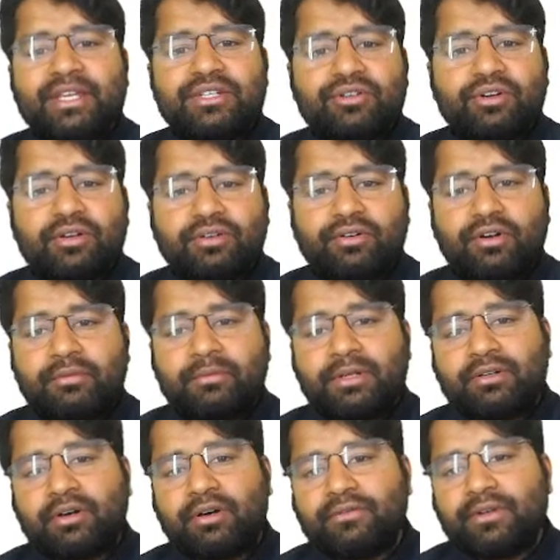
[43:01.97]
on Government
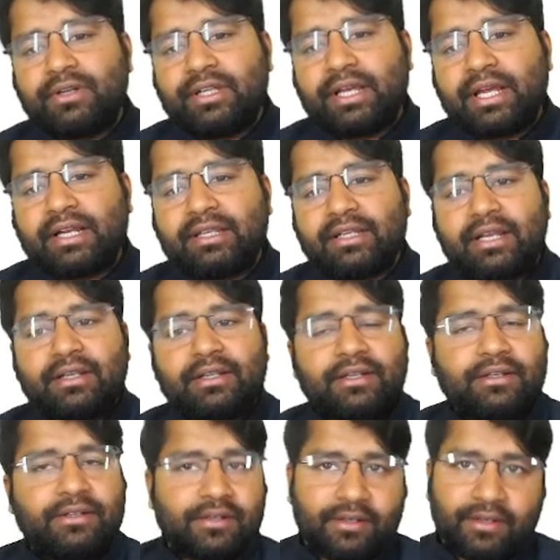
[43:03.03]
of India Act
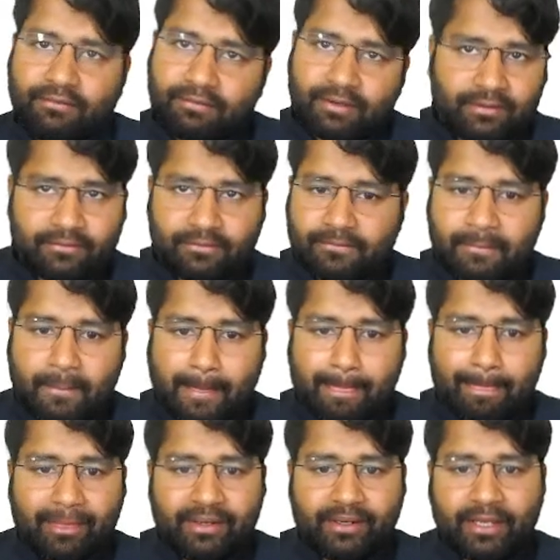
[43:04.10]
1935.
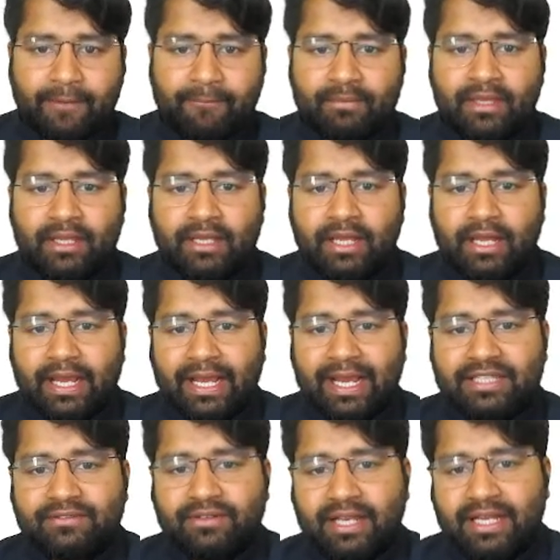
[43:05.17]
Okay,
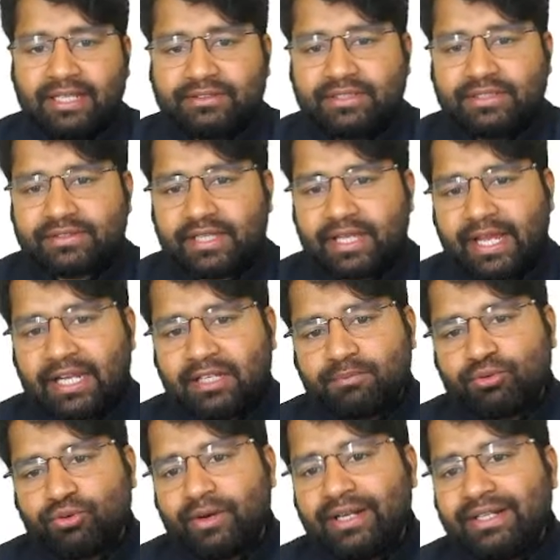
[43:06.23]
as well as this act
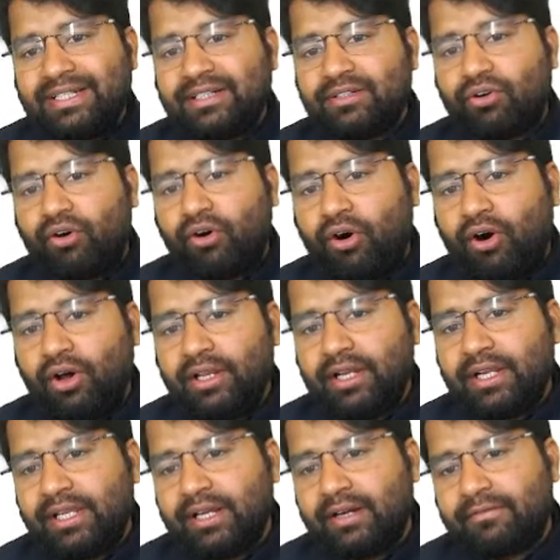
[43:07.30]
provided all
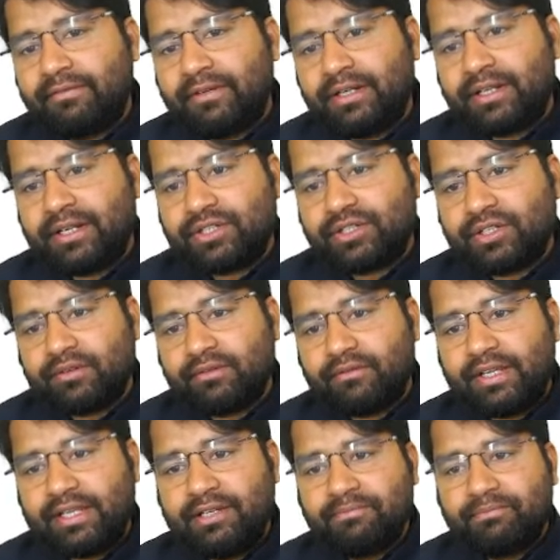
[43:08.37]
India Federation,
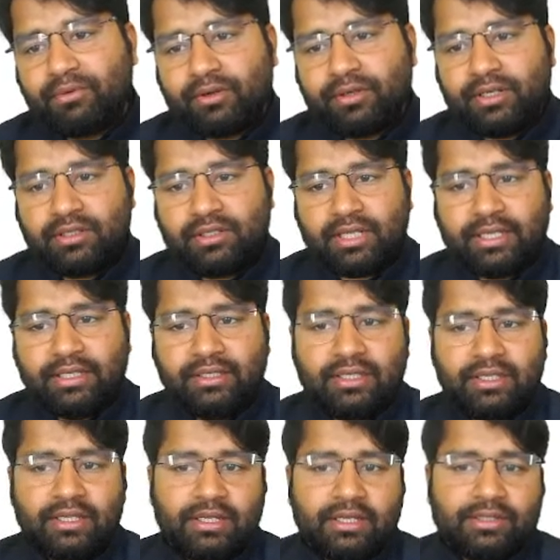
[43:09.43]
very important line.
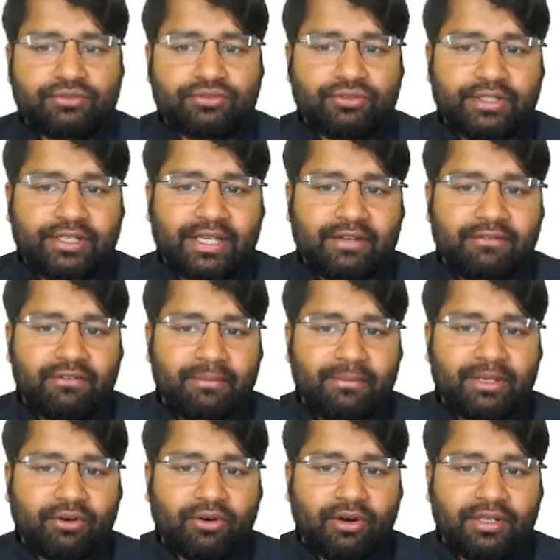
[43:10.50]
So there will be
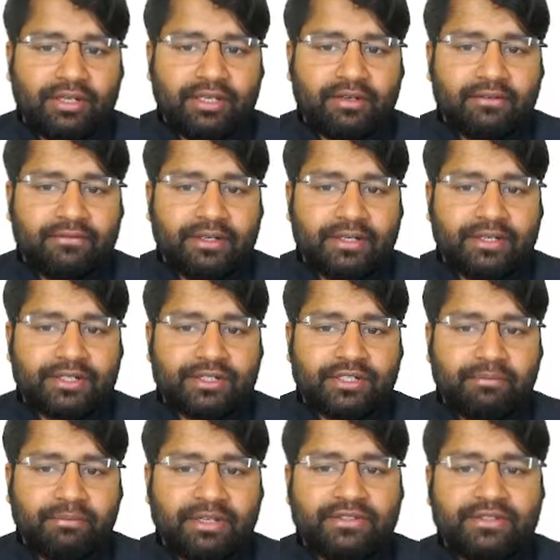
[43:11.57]
all India
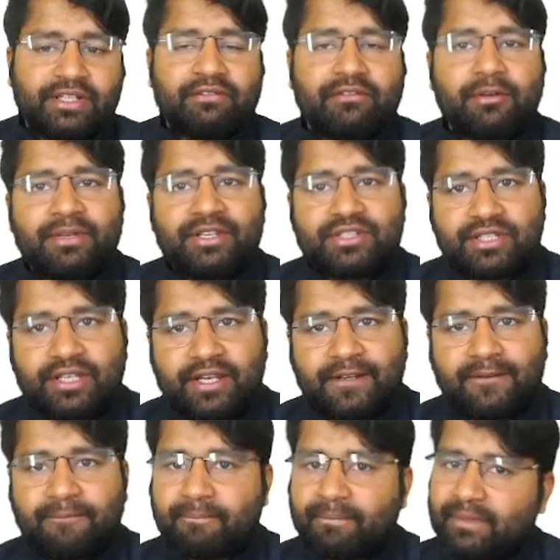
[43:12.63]
Federation, means there will be
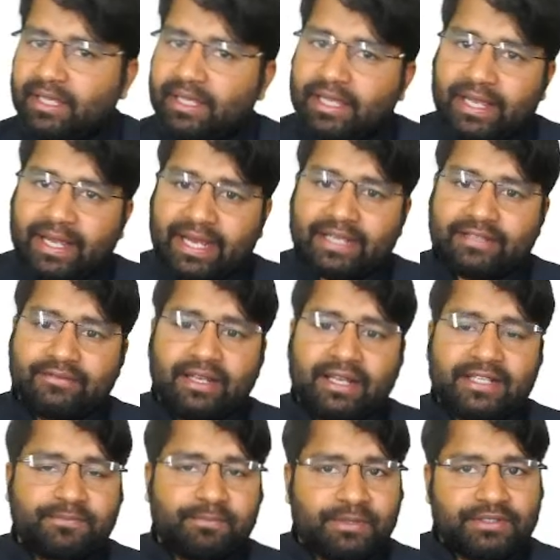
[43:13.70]
state as well
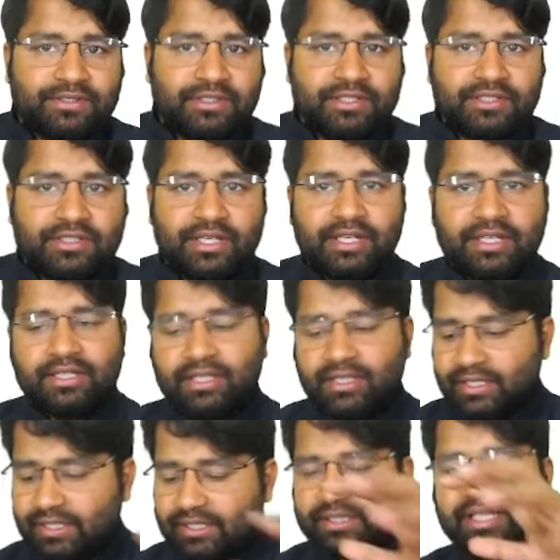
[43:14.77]
as princely state,
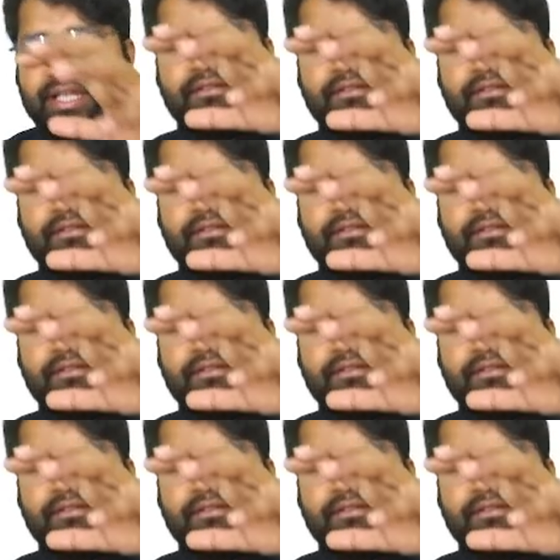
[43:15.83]
they will